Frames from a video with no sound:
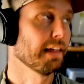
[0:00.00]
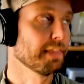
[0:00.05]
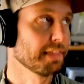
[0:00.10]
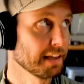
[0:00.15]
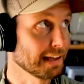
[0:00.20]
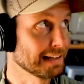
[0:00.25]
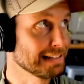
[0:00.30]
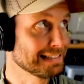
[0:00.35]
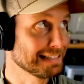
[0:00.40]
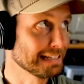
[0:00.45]

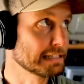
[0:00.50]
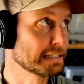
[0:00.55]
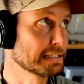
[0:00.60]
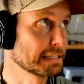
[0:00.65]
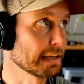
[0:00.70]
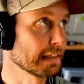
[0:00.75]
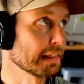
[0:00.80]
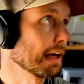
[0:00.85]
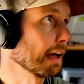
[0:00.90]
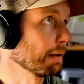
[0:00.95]
I did
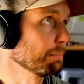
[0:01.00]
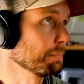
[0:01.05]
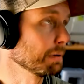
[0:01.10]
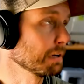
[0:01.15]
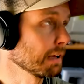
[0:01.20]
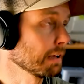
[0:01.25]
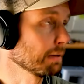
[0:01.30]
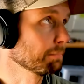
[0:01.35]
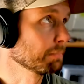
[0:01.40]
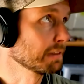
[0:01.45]
say that,
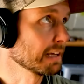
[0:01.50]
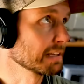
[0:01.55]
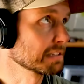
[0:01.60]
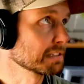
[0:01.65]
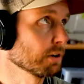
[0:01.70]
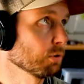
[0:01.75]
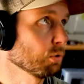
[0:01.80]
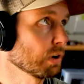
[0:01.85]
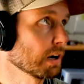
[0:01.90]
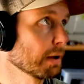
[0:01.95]
but
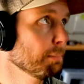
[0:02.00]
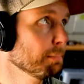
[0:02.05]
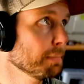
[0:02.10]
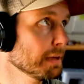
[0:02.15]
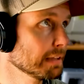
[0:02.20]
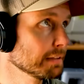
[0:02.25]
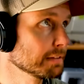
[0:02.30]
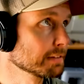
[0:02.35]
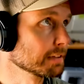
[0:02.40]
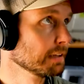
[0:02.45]
that's not what I
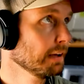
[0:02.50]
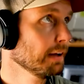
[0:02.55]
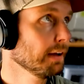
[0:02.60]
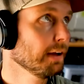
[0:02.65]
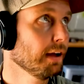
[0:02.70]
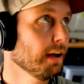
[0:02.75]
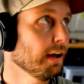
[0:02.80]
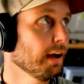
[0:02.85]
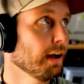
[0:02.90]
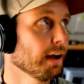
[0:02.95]
meant.
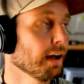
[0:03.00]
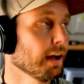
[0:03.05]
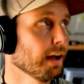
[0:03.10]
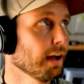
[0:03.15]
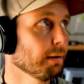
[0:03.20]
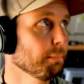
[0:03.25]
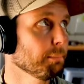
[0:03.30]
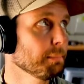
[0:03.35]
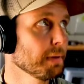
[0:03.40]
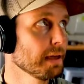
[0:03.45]

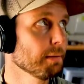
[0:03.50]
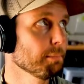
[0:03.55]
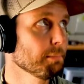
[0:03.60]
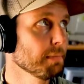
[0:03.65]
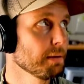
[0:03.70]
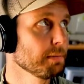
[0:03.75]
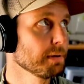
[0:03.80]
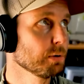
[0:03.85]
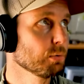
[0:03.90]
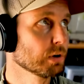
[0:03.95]

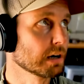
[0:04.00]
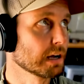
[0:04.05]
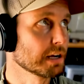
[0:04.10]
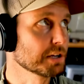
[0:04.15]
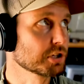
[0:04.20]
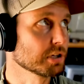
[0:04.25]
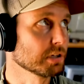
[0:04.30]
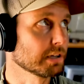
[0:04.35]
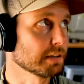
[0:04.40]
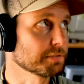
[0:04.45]
Maybe what I
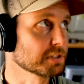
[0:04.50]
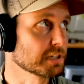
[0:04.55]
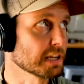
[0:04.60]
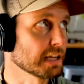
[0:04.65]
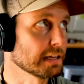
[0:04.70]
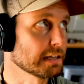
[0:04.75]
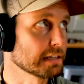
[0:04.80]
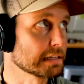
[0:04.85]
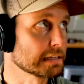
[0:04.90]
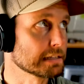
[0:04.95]
should have
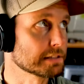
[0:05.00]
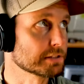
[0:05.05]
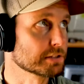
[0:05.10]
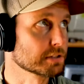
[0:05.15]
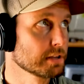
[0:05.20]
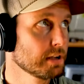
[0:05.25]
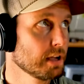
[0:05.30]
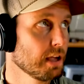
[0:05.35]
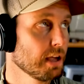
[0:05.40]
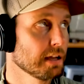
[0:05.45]
said
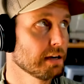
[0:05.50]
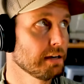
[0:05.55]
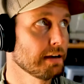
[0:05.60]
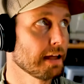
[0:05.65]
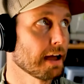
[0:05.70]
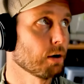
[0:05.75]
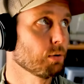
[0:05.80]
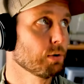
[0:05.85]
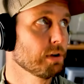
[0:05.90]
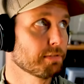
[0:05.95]
is,
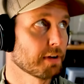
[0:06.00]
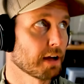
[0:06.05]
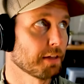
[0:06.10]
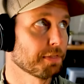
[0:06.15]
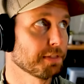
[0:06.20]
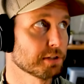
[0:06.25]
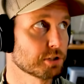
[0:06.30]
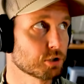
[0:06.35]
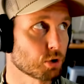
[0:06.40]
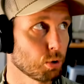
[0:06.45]
now we've
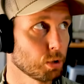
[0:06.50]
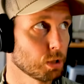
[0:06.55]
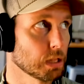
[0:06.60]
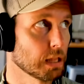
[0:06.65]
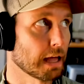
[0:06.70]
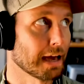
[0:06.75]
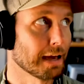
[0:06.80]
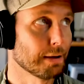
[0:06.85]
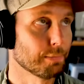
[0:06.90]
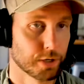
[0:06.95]
got this
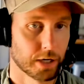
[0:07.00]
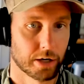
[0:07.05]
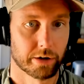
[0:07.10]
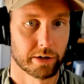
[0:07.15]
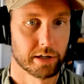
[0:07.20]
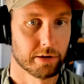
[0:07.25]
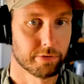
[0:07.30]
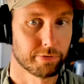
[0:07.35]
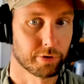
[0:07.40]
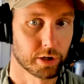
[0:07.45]
whole
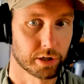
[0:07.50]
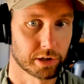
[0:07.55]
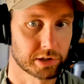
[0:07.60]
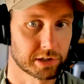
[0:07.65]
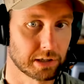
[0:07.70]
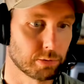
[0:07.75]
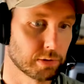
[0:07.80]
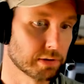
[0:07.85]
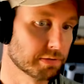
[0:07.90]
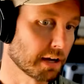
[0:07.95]
library of
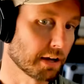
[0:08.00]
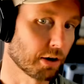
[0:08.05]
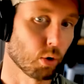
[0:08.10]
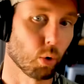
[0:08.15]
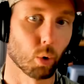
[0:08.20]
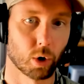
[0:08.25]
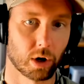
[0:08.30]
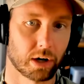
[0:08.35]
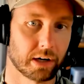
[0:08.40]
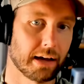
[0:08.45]
hooks that we've got
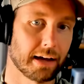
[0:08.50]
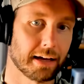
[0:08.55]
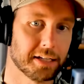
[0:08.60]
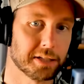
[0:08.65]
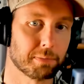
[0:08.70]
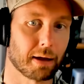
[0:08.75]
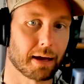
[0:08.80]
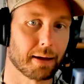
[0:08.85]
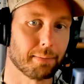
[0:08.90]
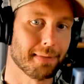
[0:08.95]

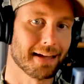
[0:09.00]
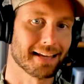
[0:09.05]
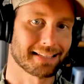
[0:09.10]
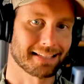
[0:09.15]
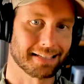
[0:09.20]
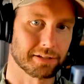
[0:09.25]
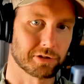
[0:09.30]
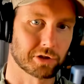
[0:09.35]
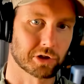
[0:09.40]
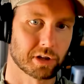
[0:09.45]
organized by
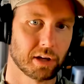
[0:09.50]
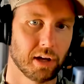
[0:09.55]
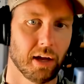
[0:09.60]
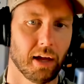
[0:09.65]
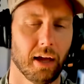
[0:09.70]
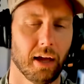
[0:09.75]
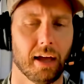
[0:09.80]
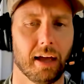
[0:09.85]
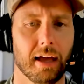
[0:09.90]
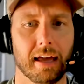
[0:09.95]
message.
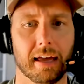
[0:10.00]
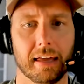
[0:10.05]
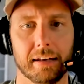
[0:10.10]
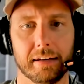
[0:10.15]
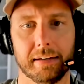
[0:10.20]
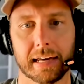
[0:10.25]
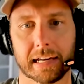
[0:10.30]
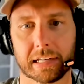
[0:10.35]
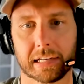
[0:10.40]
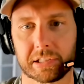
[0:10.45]

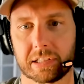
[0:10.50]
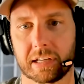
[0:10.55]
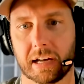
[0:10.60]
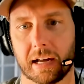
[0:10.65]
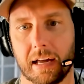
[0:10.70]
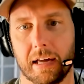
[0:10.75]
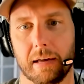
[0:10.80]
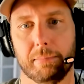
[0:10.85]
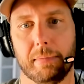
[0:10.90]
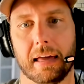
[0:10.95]
And next
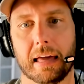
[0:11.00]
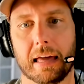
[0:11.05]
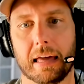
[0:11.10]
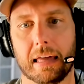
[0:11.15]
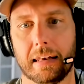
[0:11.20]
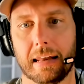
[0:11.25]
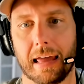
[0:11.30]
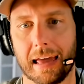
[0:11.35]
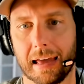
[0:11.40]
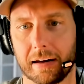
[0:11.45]
time
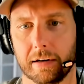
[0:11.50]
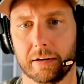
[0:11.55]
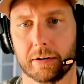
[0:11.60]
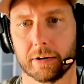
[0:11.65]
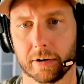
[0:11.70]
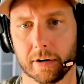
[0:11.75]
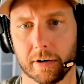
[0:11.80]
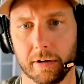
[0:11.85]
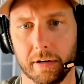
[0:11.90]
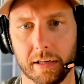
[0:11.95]
an
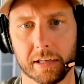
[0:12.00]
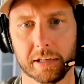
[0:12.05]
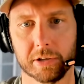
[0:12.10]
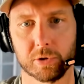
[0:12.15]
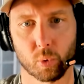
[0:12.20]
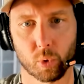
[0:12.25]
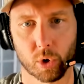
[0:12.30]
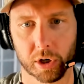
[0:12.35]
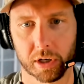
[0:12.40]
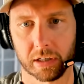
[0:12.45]
editor is
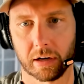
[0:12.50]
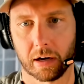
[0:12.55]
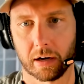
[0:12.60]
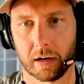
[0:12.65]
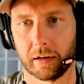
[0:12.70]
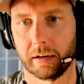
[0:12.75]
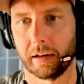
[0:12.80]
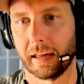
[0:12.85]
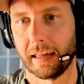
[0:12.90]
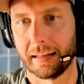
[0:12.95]
working
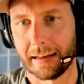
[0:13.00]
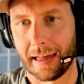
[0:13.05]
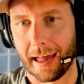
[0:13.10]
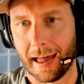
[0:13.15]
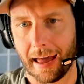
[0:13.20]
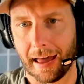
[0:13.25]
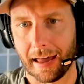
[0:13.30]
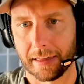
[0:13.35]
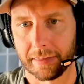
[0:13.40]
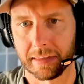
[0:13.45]
on an
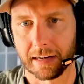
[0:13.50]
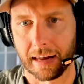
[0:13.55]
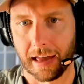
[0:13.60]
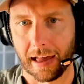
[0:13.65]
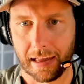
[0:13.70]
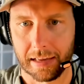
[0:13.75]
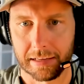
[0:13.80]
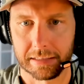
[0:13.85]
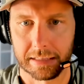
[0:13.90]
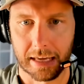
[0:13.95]
ad that
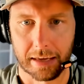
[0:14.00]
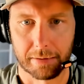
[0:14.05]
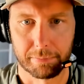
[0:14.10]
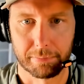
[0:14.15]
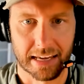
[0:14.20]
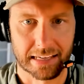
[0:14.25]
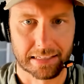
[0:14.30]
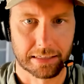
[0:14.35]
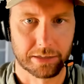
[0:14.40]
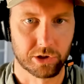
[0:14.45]
has that
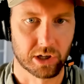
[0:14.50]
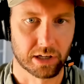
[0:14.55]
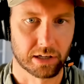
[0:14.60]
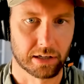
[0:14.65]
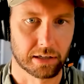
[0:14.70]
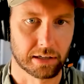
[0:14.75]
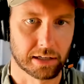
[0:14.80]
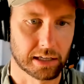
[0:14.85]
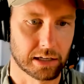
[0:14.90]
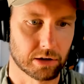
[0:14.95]
message in
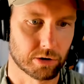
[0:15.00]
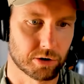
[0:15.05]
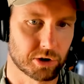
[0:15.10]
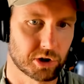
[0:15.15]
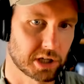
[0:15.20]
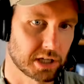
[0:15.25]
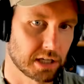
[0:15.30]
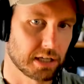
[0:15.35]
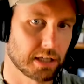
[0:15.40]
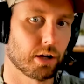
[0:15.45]
it, he or
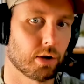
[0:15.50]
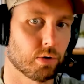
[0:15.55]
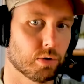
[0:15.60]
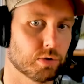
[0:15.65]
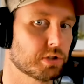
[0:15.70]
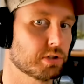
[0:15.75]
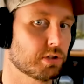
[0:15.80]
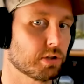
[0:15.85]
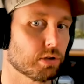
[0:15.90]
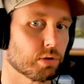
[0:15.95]
she
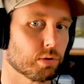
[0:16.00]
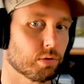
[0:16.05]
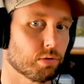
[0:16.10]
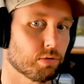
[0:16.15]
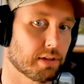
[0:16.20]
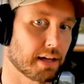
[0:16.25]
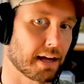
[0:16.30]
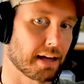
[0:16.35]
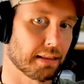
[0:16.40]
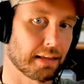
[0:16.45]
goes
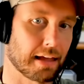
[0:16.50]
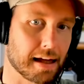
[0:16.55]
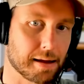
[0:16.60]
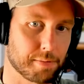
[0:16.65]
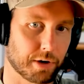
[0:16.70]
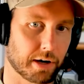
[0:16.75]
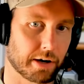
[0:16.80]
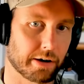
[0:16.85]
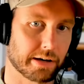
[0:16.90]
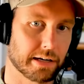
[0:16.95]
to that
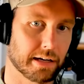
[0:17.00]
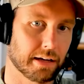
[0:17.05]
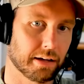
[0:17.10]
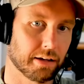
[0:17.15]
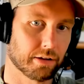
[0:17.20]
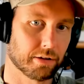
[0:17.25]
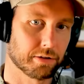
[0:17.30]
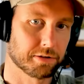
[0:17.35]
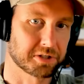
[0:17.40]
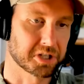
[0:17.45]
library
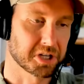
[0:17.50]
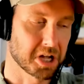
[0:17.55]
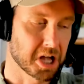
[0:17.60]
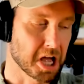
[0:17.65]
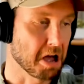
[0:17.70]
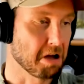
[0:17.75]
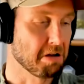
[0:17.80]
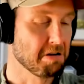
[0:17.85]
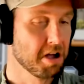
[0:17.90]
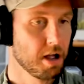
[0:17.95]
and goes,
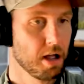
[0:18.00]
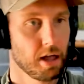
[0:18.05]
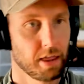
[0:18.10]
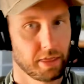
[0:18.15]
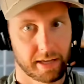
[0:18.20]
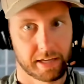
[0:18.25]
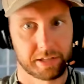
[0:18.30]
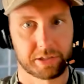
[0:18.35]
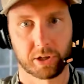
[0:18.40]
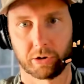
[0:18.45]

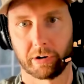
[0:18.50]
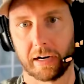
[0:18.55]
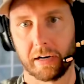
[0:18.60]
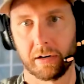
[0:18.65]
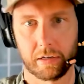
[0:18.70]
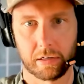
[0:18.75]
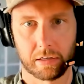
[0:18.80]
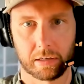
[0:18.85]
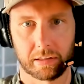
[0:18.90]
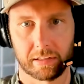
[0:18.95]
that's a
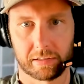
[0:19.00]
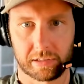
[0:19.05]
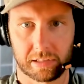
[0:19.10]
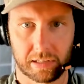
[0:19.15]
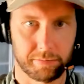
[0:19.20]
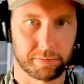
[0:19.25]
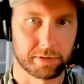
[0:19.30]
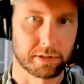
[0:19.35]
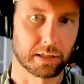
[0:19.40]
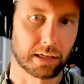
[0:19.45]
great hook that
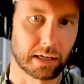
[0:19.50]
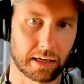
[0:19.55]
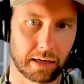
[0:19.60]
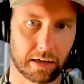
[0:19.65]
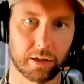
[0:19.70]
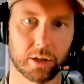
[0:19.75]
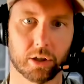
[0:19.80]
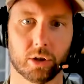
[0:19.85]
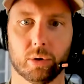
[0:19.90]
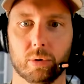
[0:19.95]
seems to
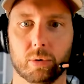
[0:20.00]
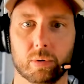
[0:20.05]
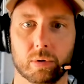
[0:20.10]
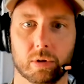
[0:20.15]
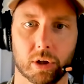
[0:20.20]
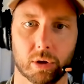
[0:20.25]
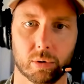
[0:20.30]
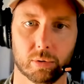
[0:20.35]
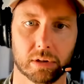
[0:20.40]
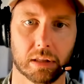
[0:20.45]
kind of go
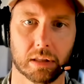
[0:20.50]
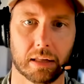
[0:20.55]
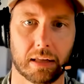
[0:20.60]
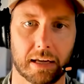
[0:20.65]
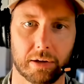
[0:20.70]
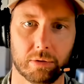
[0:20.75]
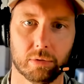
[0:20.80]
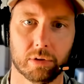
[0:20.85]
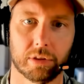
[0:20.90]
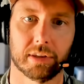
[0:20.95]
in
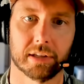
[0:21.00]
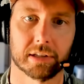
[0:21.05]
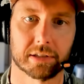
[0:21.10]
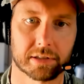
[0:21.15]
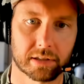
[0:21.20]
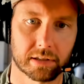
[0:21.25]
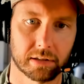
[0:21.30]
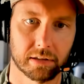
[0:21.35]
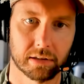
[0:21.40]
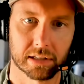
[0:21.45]
line with
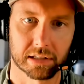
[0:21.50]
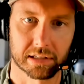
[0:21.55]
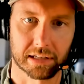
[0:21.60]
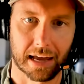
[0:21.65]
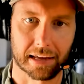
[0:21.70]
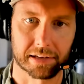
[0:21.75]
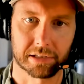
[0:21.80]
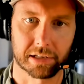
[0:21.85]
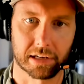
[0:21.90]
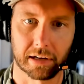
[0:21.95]
this
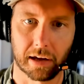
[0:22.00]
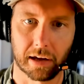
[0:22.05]
asset